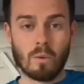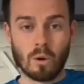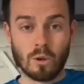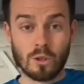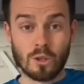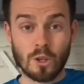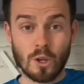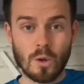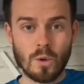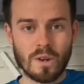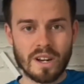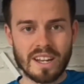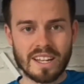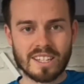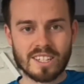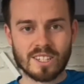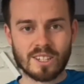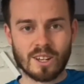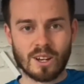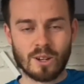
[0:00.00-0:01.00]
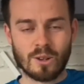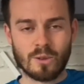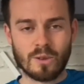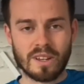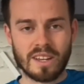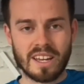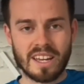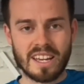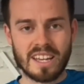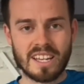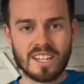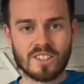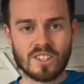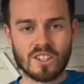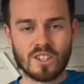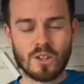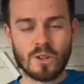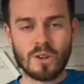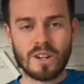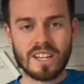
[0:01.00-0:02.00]
what you need to know is
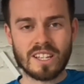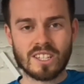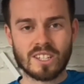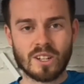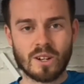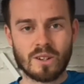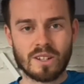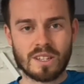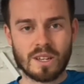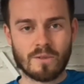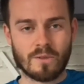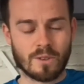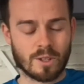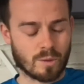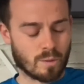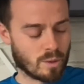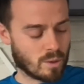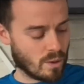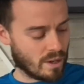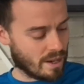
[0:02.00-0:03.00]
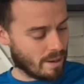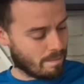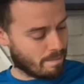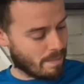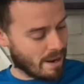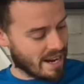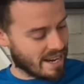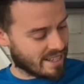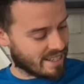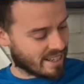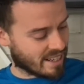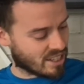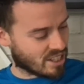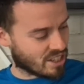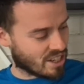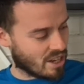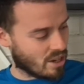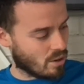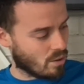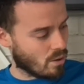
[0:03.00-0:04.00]
you need to know the difference between a basic
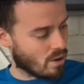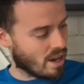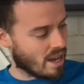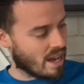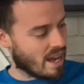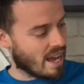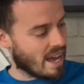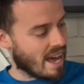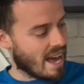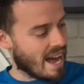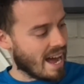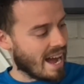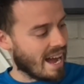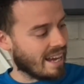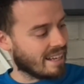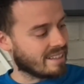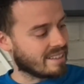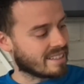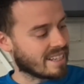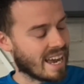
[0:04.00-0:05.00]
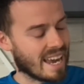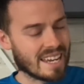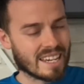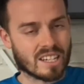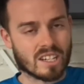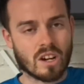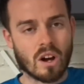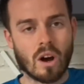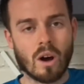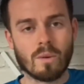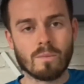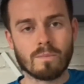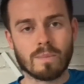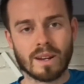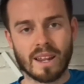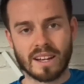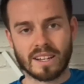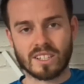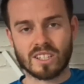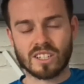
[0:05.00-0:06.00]
skill and a
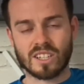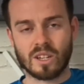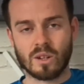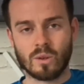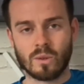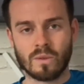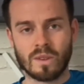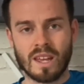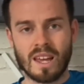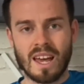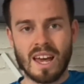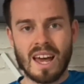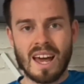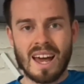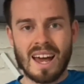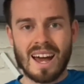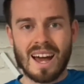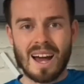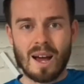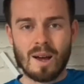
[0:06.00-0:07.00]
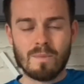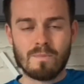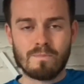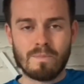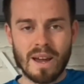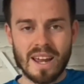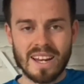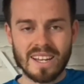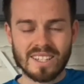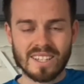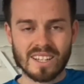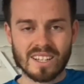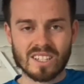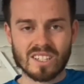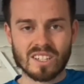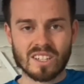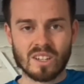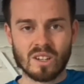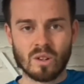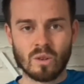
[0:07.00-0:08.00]
complex skill. A basic
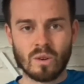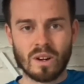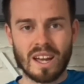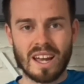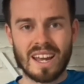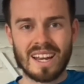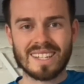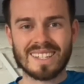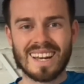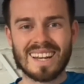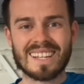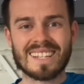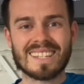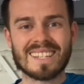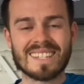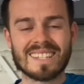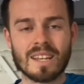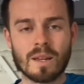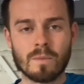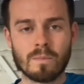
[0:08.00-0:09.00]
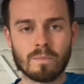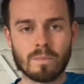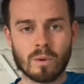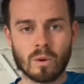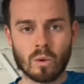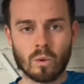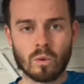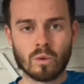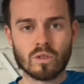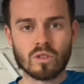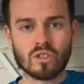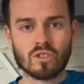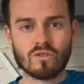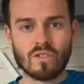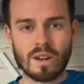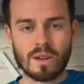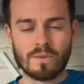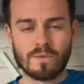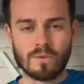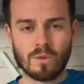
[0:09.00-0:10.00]
skill is a simple,
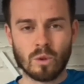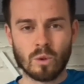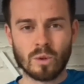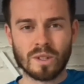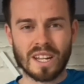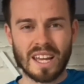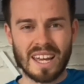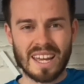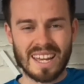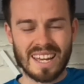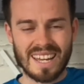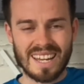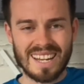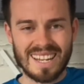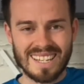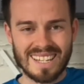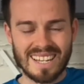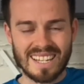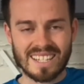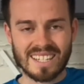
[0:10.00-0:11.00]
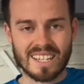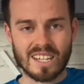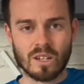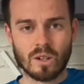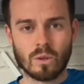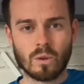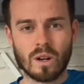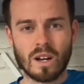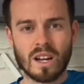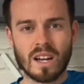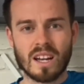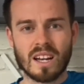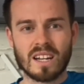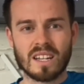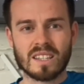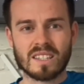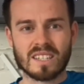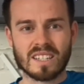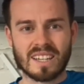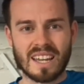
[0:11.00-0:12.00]
straightforward, easy skill
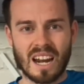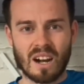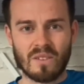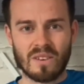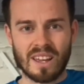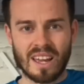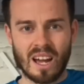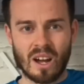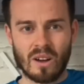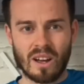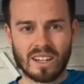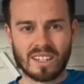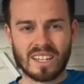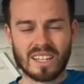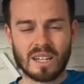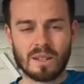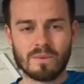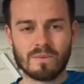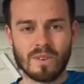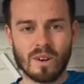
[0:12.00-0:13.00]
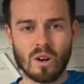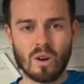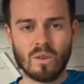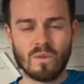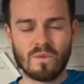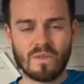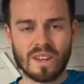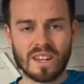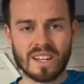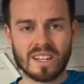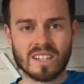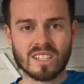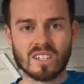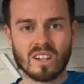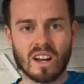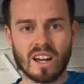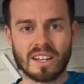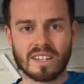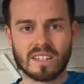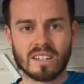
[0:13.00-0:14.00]
to carry out and can involve things
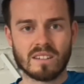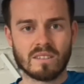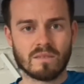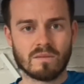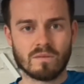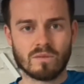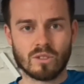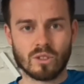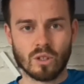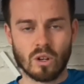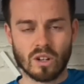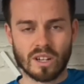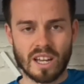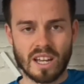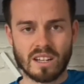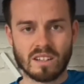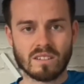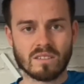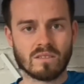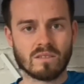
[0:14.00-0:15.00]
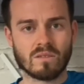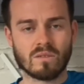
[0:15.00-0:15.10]
like jogging,